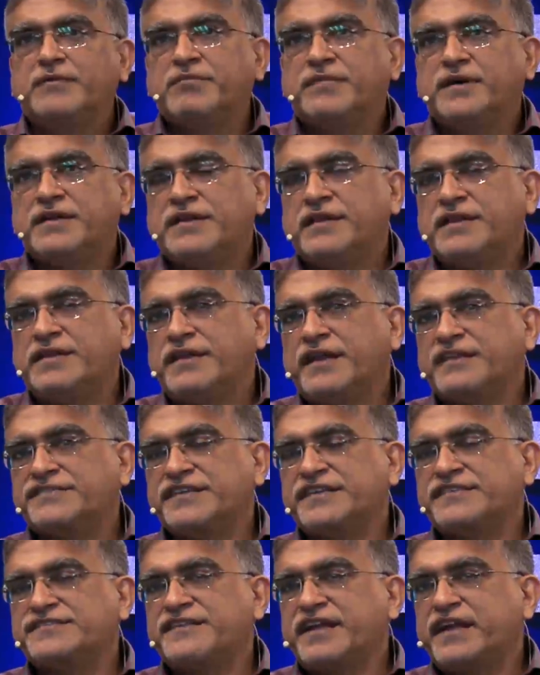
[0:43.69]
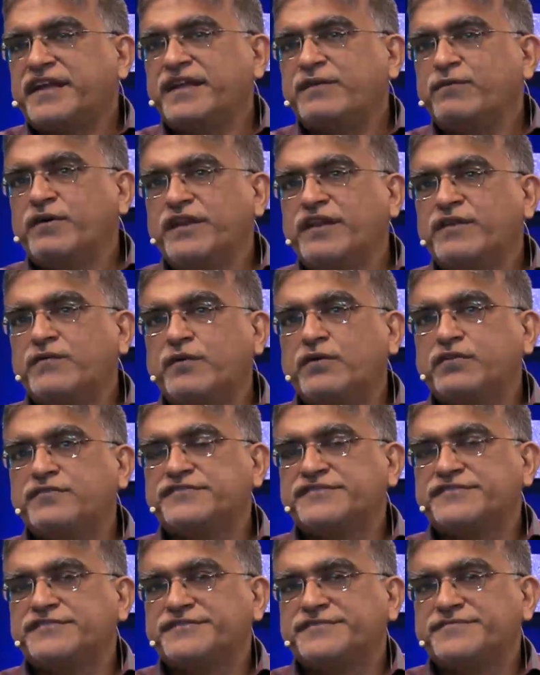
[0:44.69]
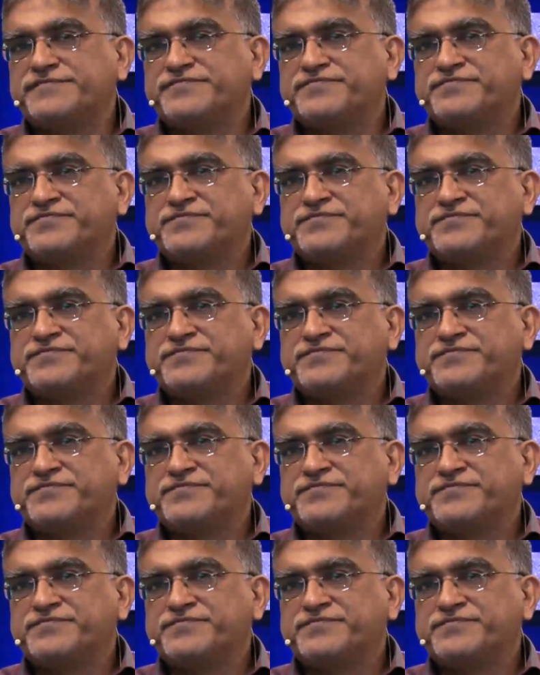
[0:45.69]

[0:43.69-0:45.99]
but then that's exactly what he wants.